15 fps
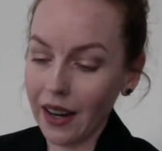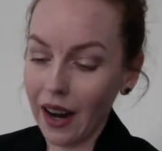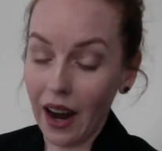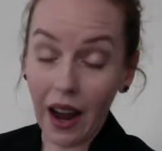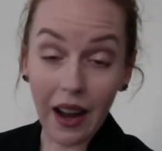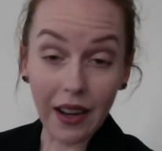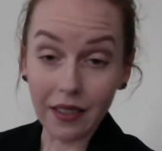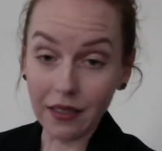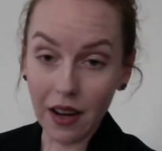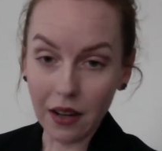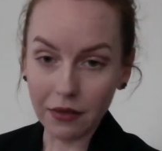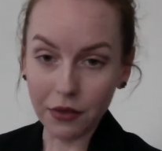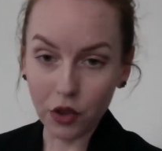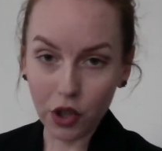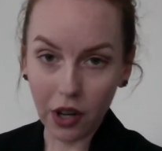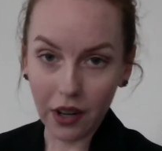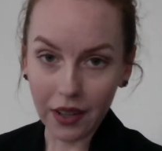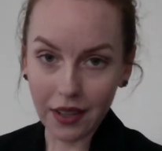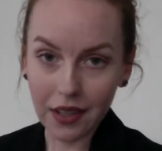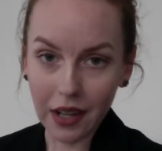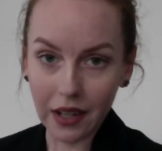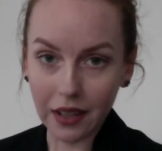I love Chuck
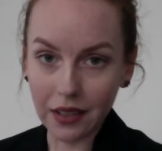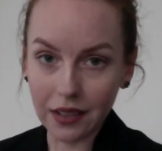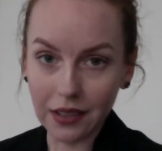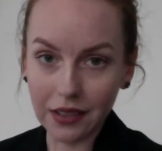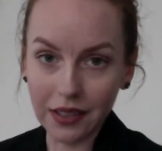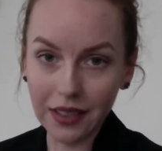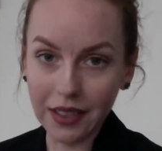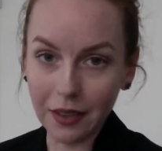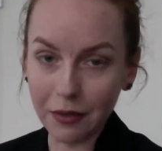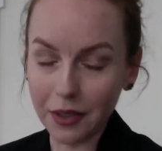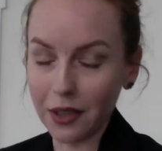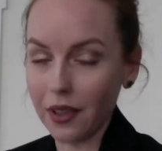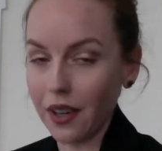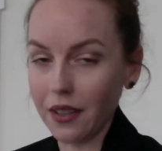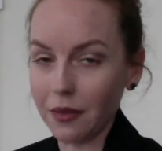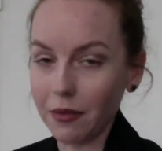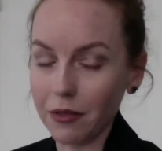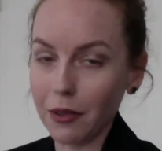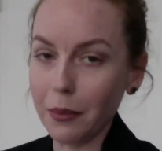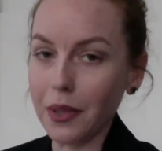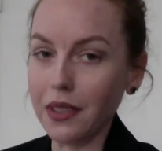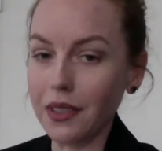Tingle. If you're
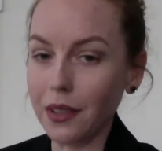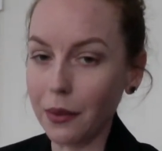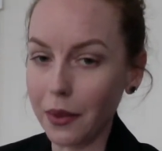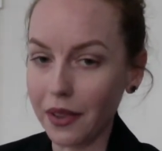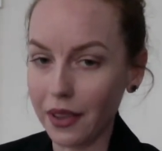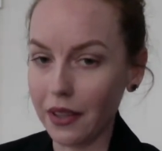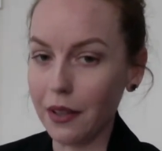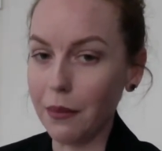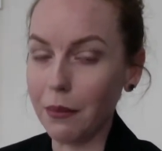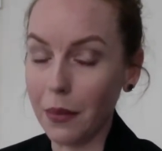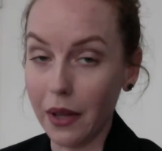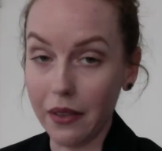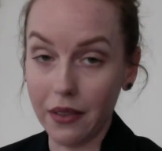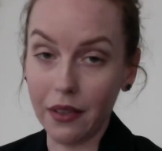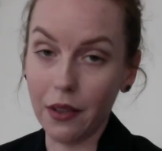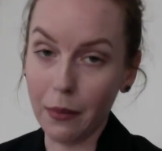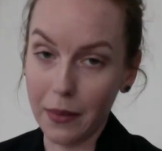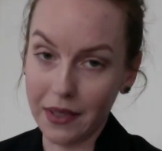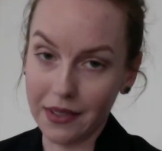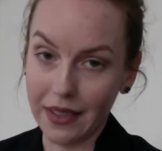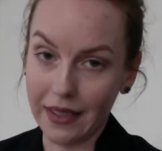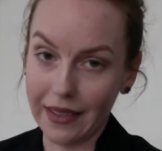unfamiliar with him, you're
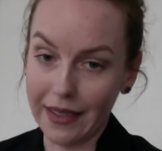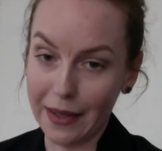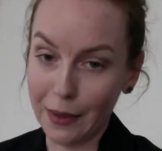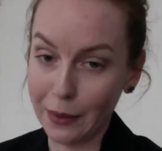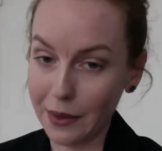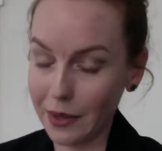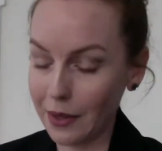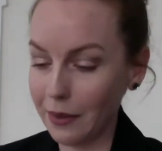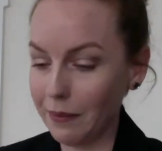missing out.